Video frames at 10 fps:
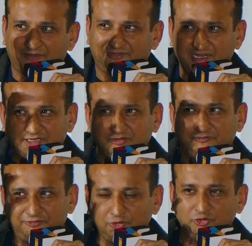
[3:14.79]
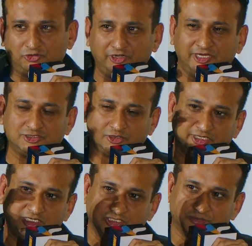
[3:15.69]
taken few traits or
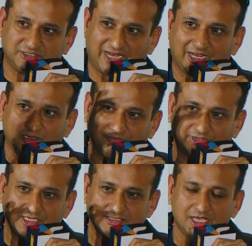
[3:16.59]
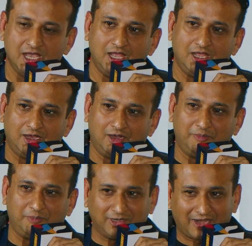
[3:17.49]
leadership style of theirs.
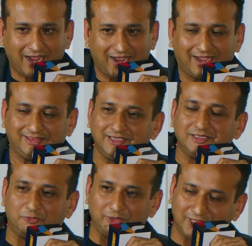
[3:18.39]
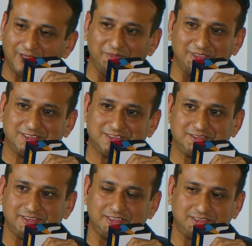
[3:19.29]
But I think with him,
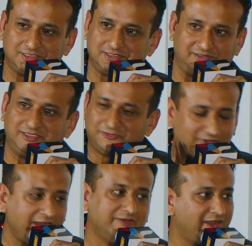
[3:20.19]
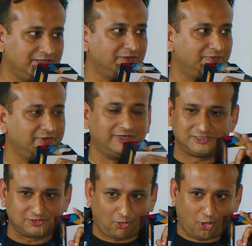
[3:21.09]
it's very, very different.
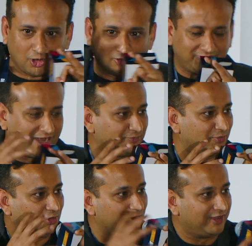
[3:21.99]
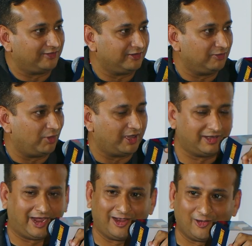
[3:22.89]
It's all of that put together in one.
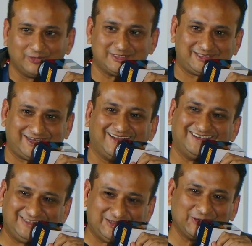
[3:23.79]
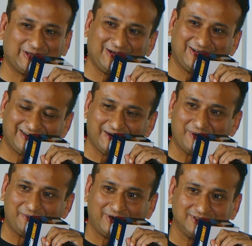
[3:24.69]
I always joke around and tell
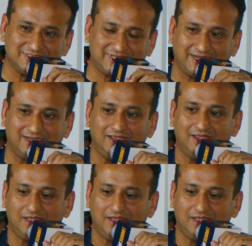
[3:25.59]
my brothers that,